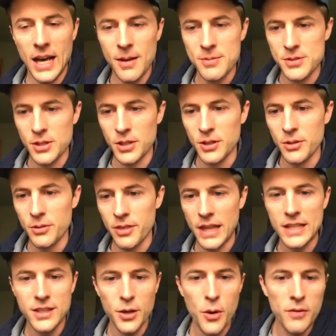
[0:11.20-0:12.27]
So
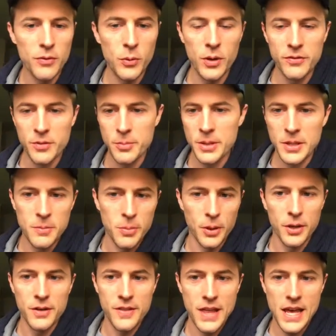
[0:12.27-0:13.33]
thank you everyone for being a
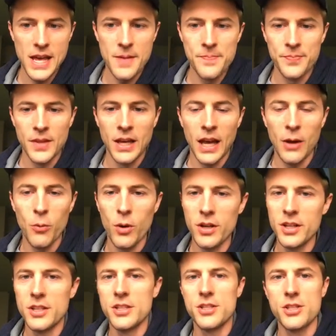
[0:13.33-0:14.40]
part of that. I
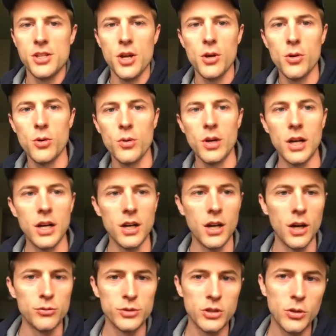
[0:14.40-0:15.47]
wanted to show
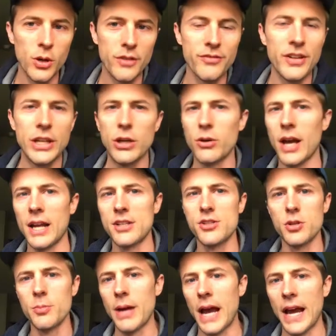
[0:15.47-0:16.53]
a real quick video kind of
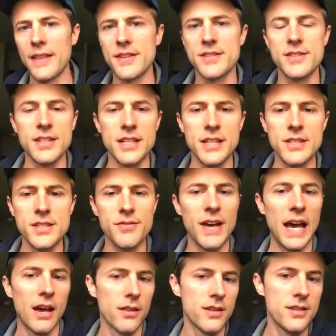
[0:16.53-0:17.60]
showing behind the scenes of
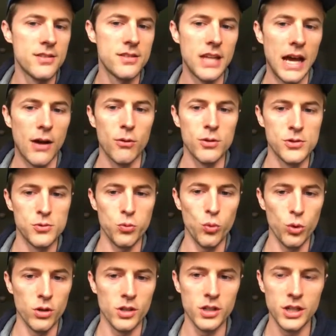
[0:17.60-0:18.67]
how these towers
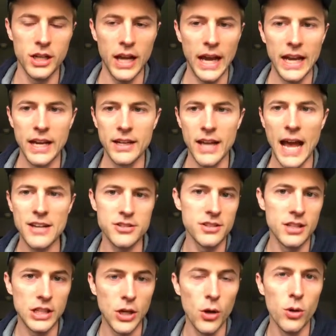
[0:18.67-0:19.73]
work, and actually
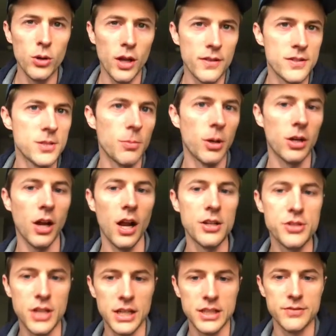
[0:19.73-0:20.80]
the code on the smart
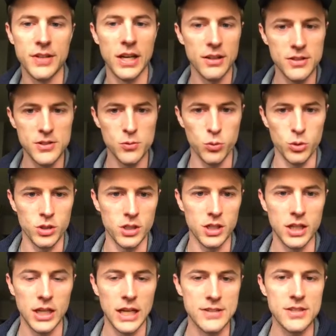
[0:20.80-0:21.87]
contract of how these
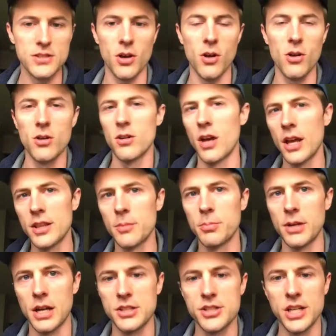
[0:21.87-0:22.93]
work, because it's all on the
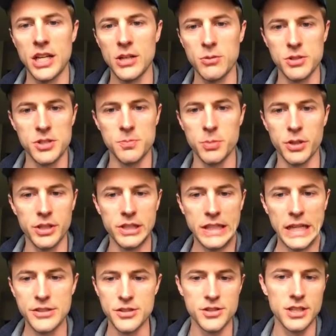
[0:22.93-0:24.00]
blockchain, which is pretty
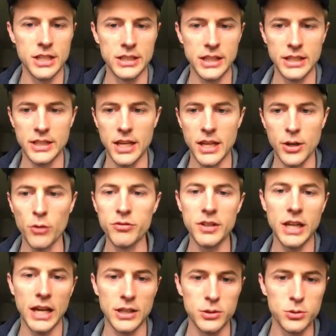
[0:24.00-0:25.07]
interesting and hopefully
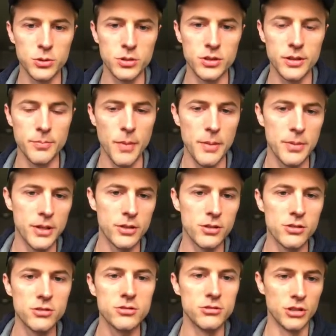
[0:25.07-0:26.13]
kind of cool, and maybe
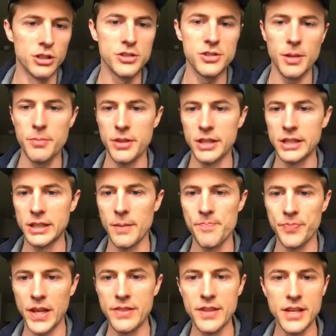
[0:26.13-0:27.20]
you'll learn something
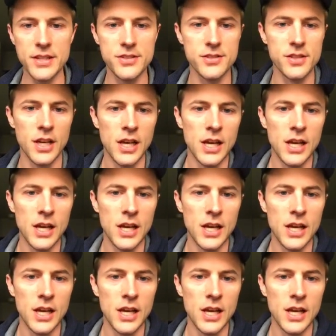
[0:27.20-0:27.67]
in this.